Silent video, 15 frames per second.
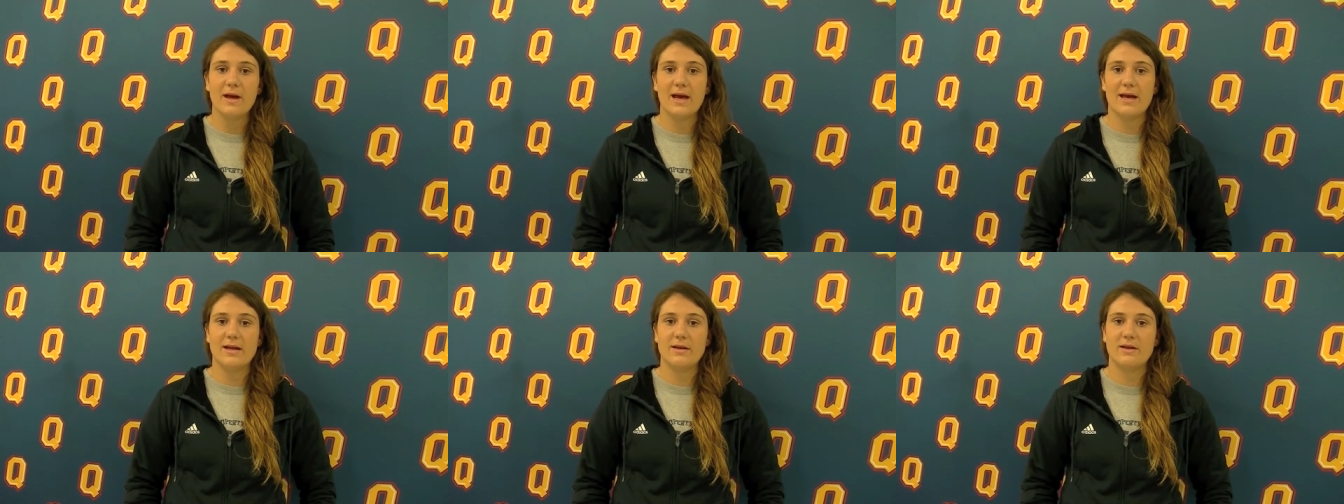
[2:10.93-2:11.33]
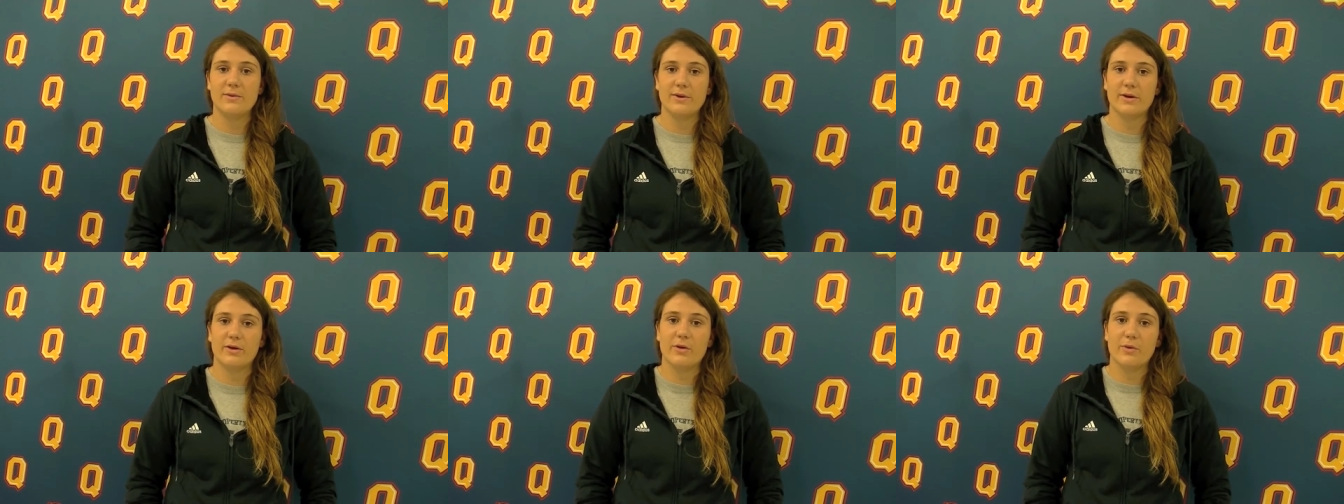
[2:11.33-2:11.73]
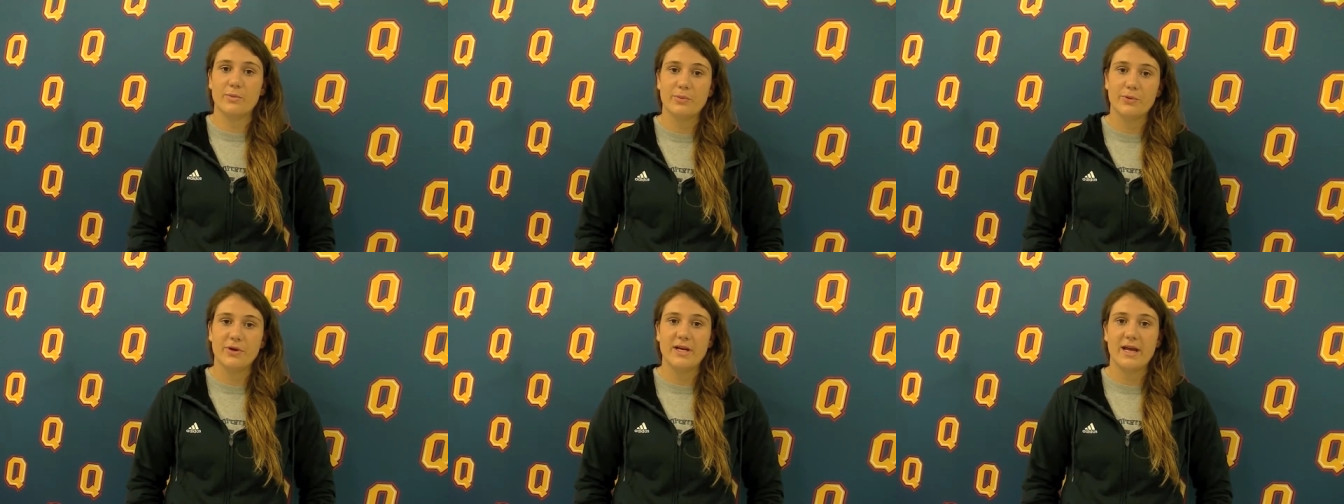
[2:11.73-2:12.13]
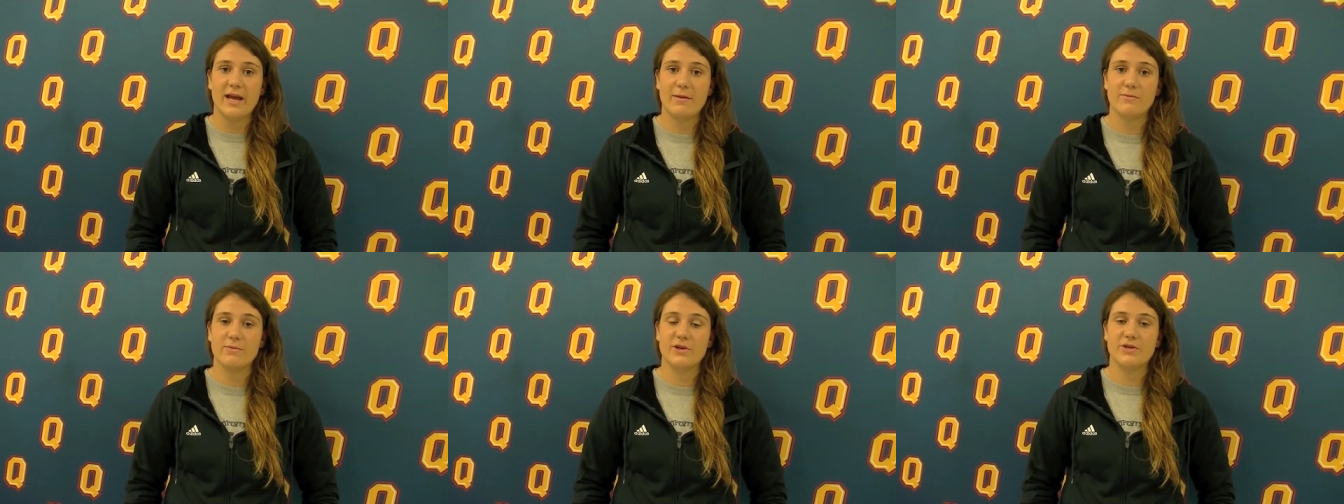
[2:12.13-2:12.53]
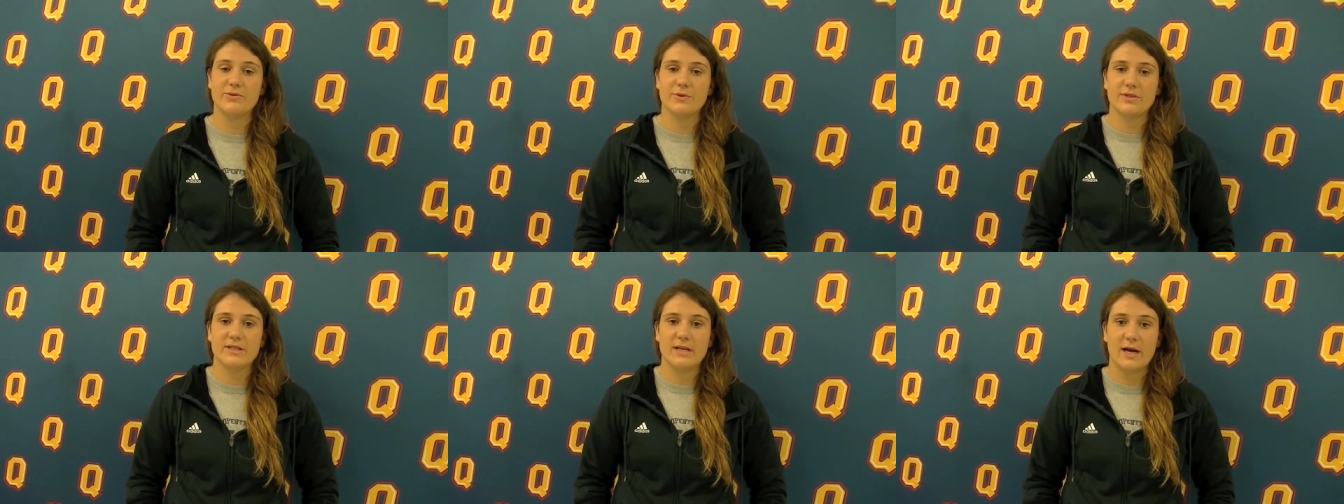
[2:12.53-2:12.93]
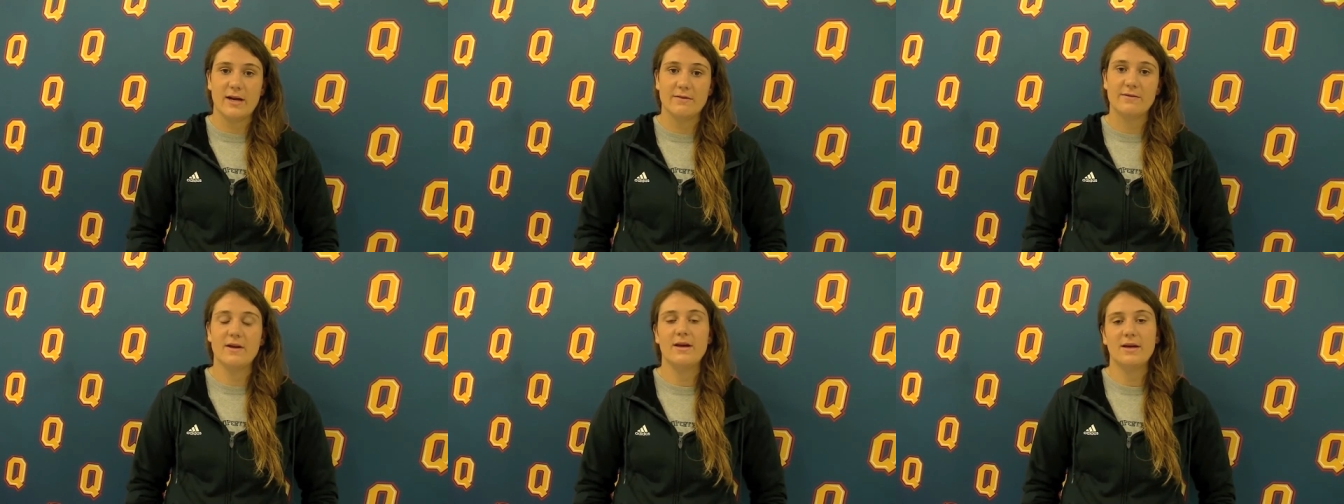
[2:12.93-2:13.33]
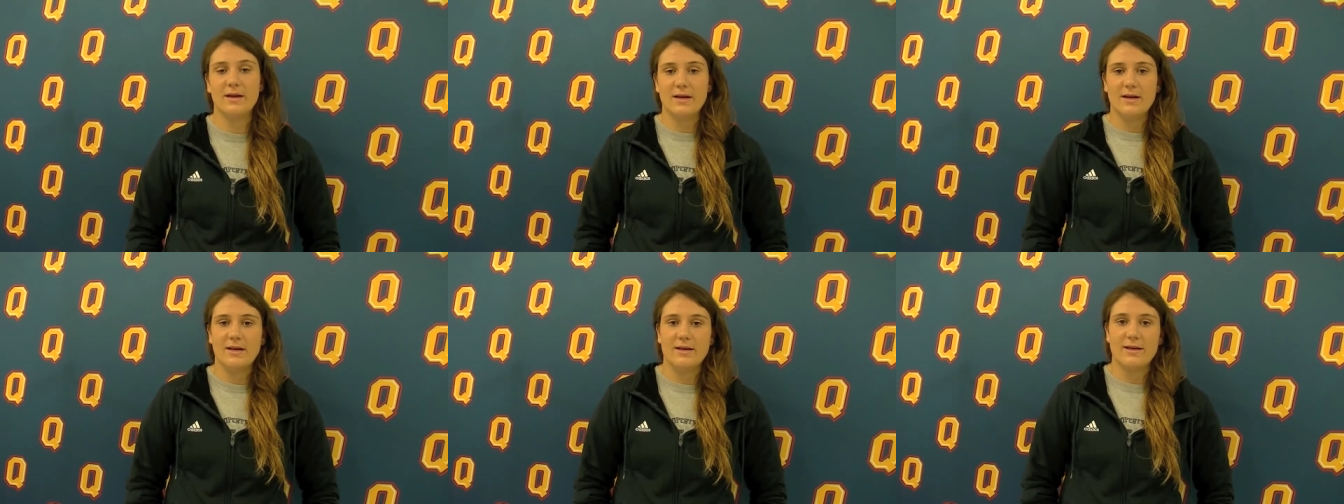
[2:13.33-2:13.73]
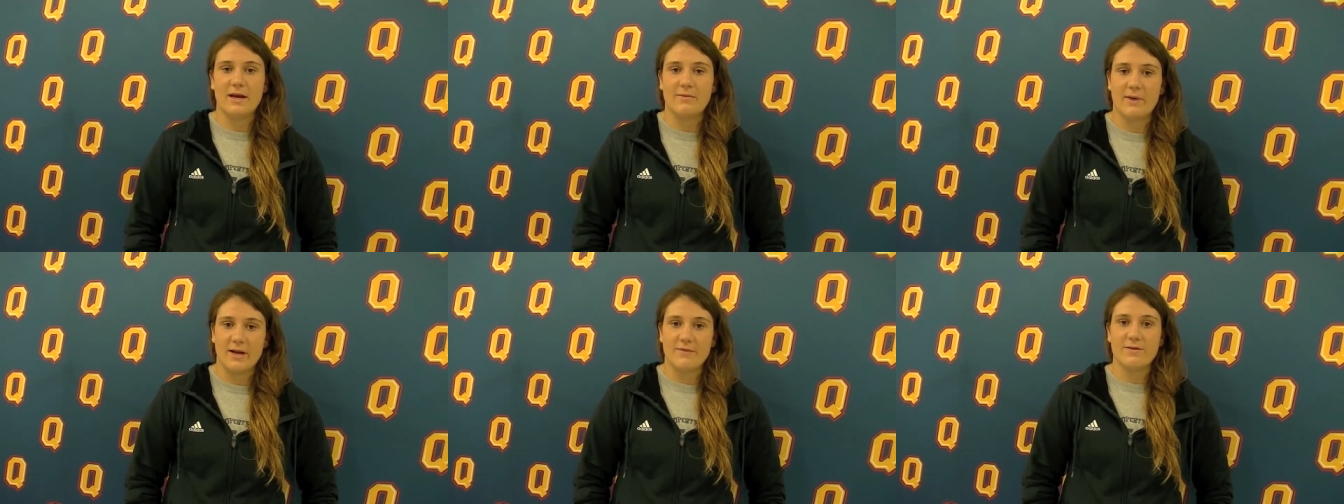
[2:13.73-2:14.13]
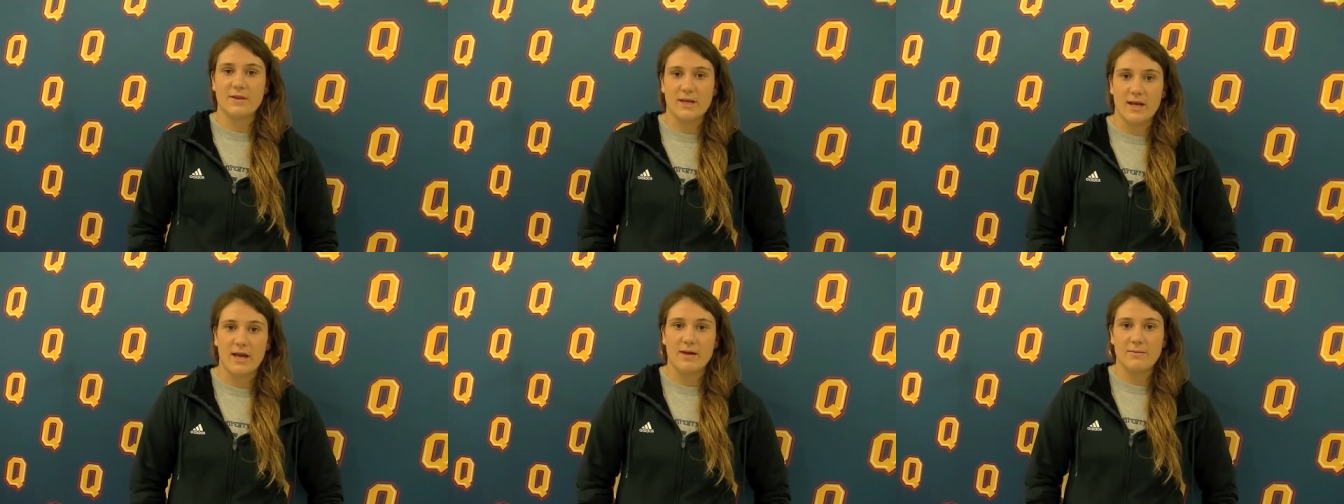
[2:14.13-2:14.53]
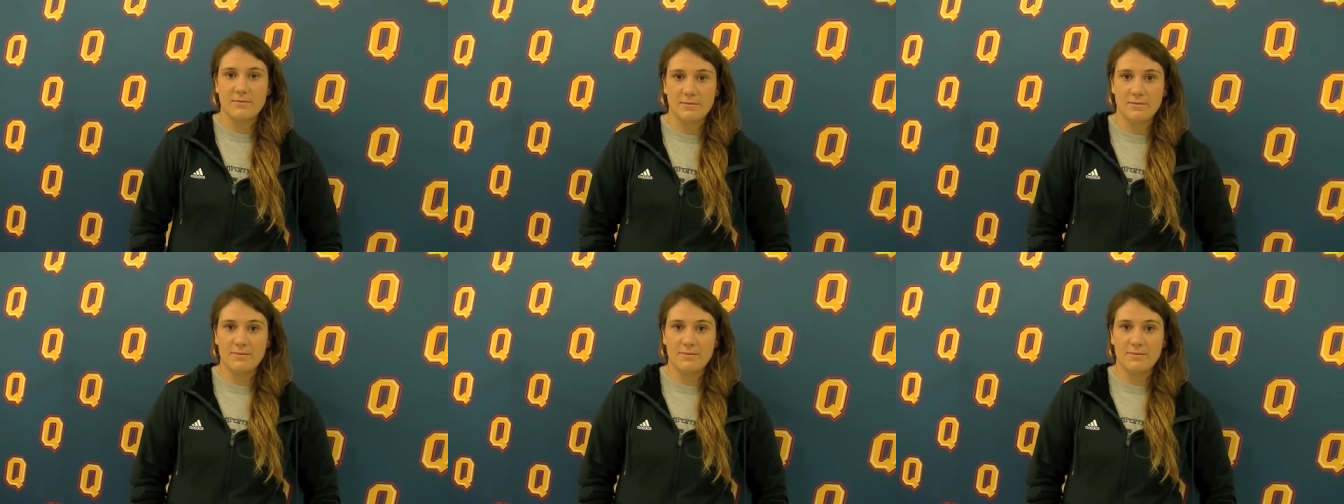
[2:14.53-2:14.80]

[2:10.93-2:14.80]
and doing your own pregame ritual to kind of get ready for the game.